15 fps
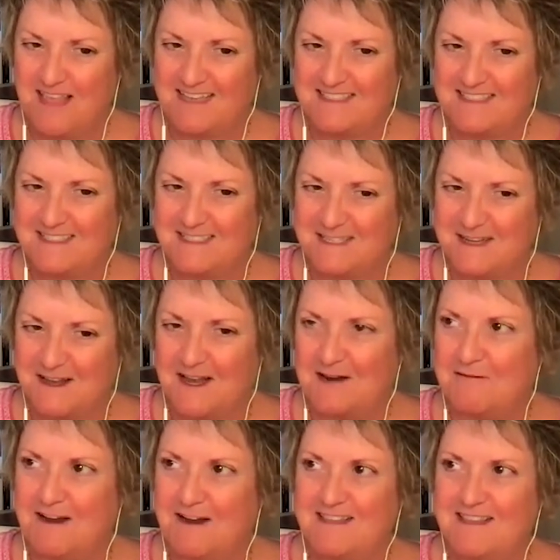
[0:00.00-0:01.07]
that's a
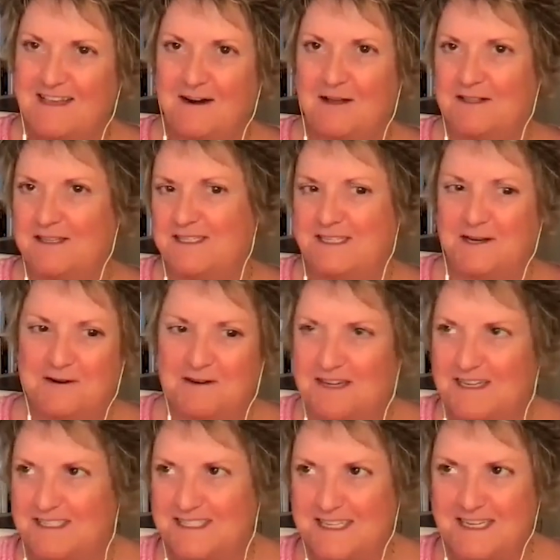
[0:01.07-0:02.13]
sign, right? That all these
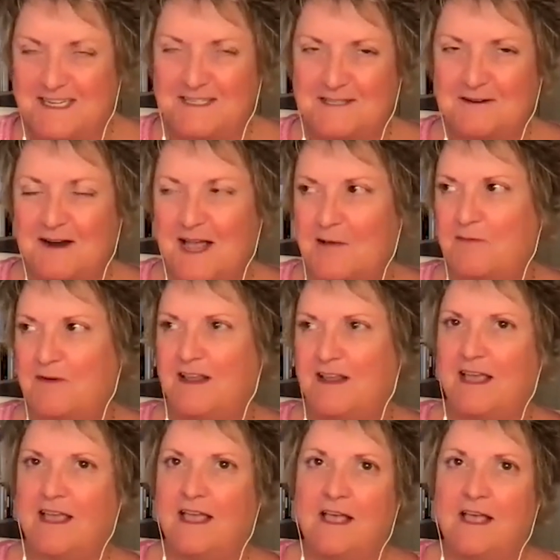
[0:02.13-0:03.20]
synchronicities are
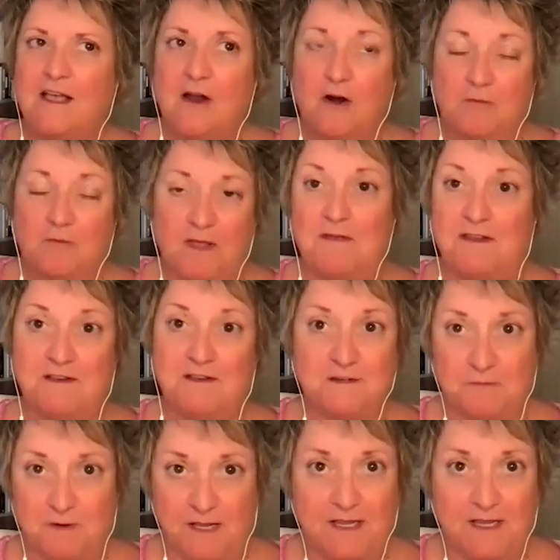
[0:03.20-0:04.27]
happening, or maybe
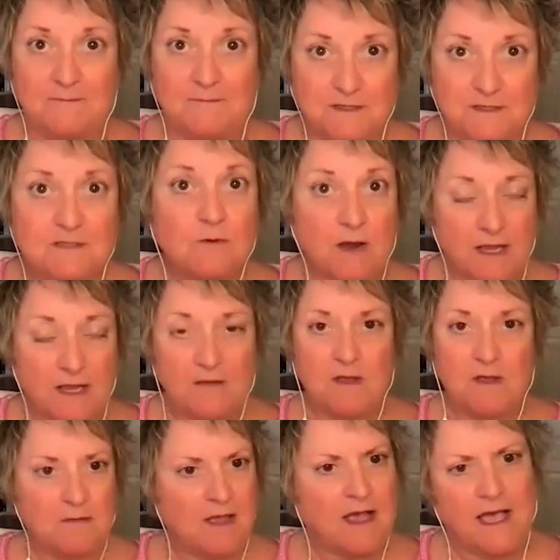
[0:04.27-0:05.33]
dreams, right?
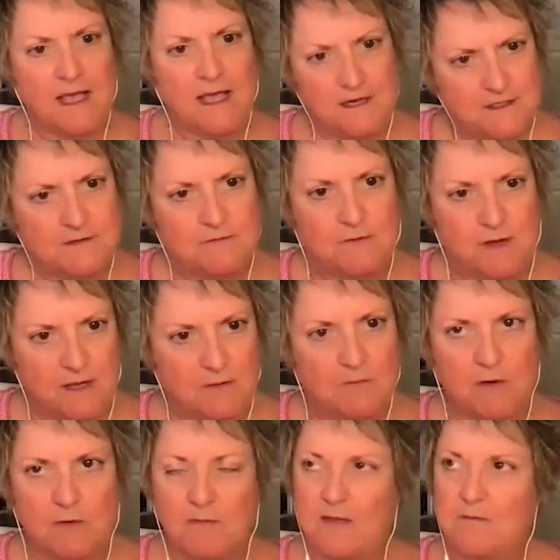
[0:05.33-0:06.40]
Maybe I had a dream,
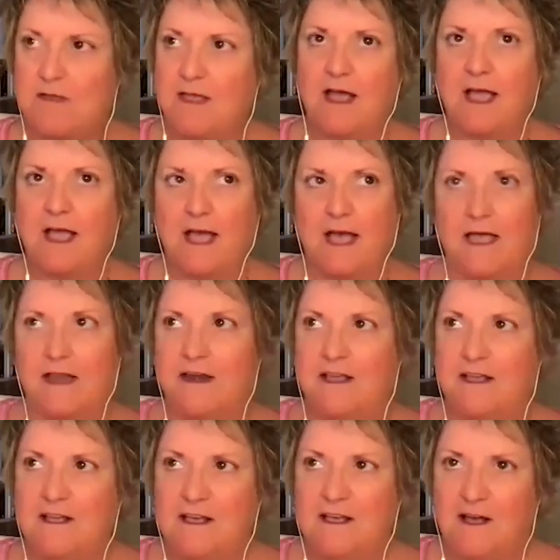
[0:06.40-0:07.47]
or maybe I had
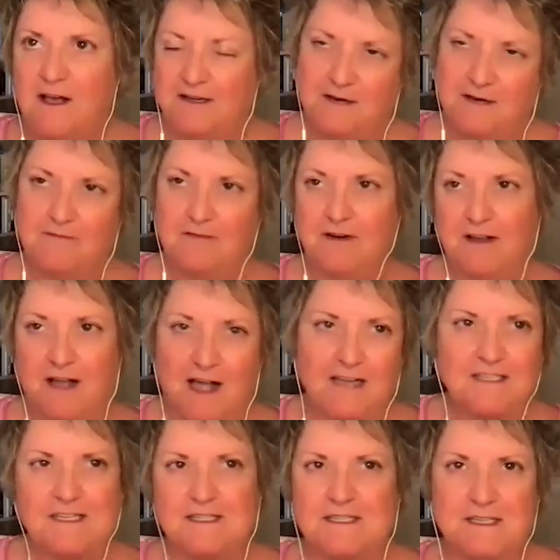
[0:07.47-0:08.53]
a different
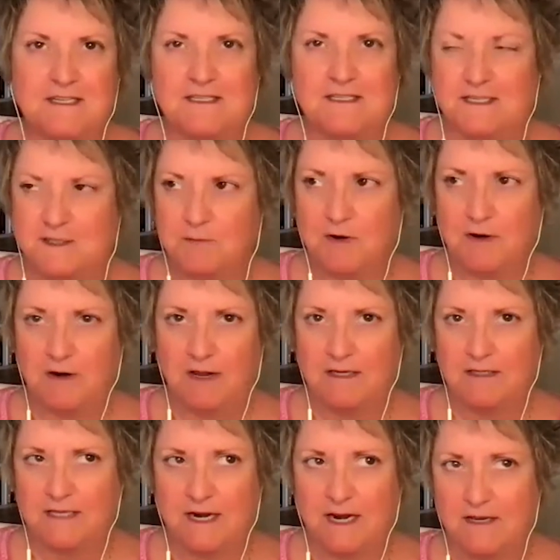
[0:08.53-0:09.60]
consciousness
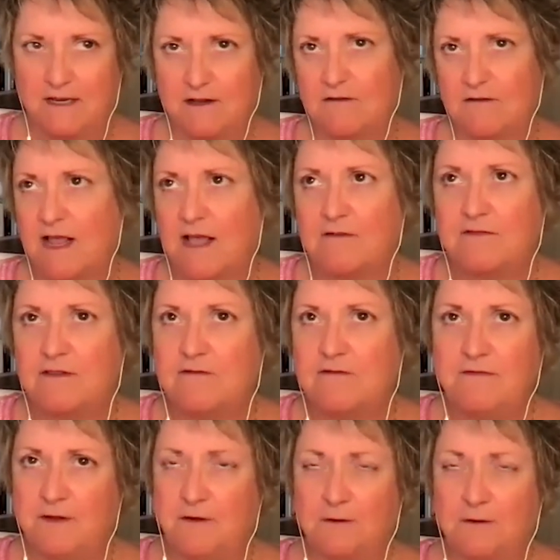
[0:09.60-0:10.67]
experience, and I don't have to
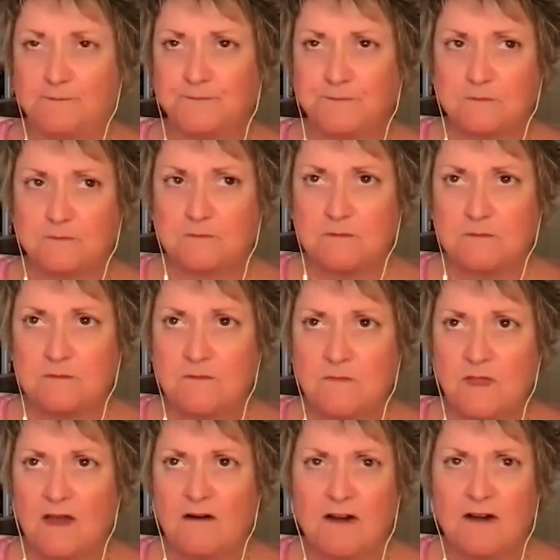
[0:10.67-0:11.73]
feel
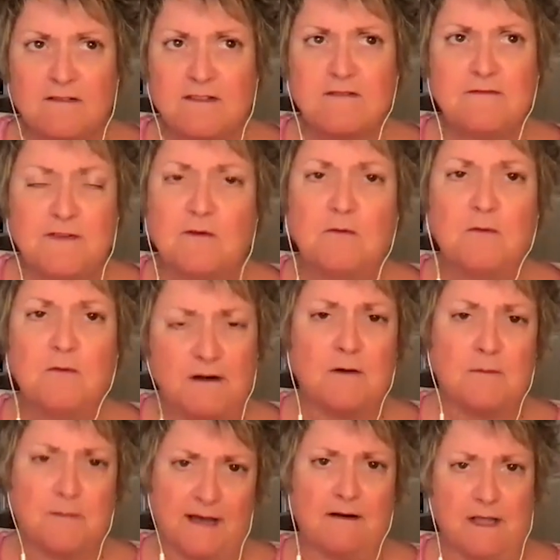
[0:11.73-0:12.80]
weird
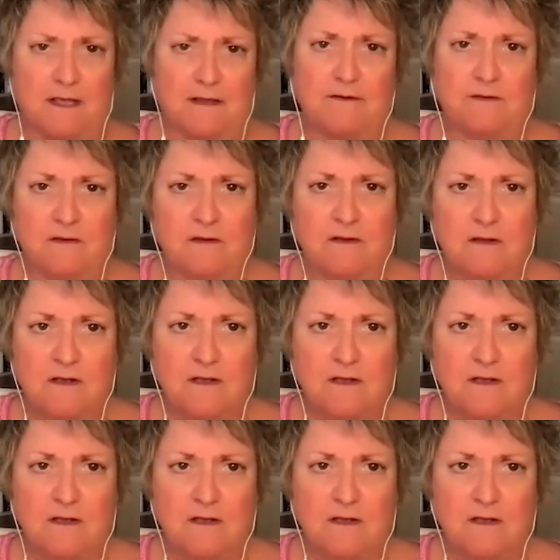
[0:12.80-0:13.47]
about it